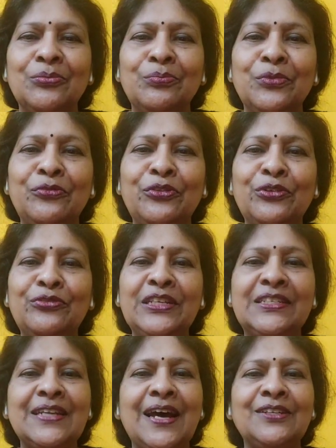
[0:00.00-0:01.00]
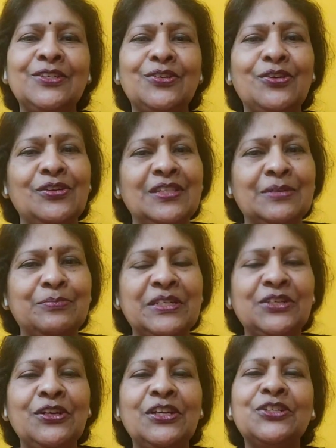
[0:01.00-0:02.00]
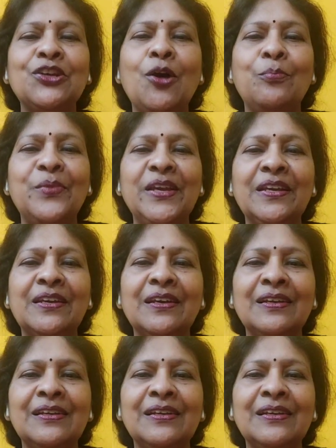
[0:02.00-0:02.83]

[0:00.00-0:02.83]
Before we start on that particular topic,